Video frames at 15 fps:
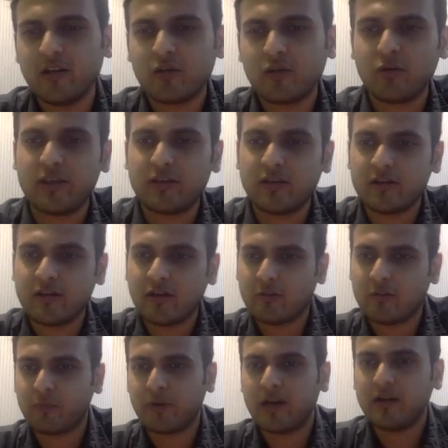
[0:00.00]
So is it
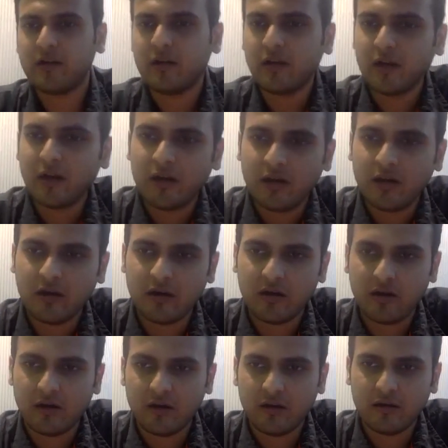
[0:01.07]
spread
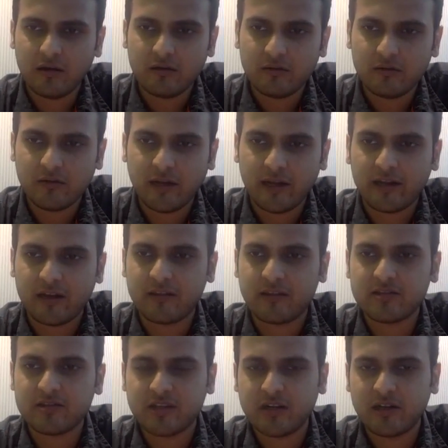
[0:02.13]
like
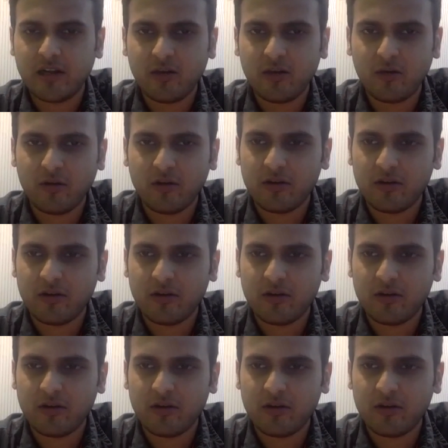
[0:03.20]
consistently? Or